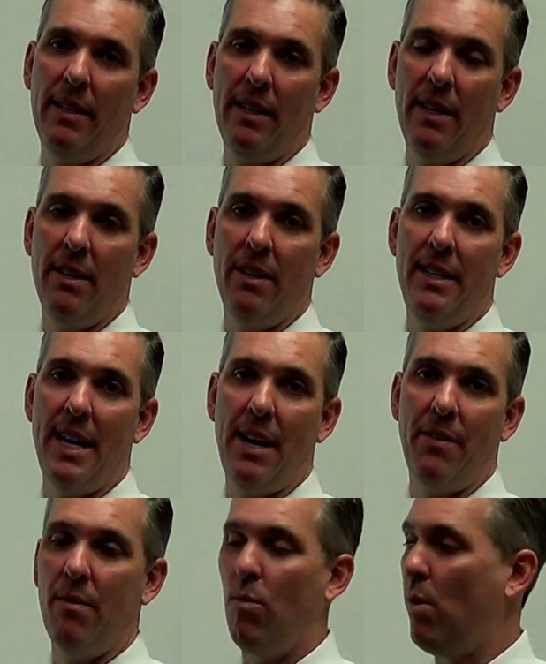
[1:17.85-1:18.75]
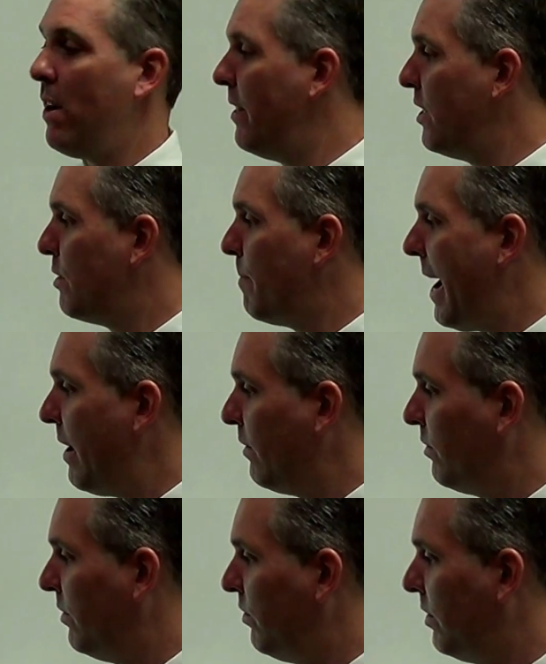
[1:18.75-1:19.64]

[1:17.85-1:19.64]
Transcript: you know, the death of one of the spouses.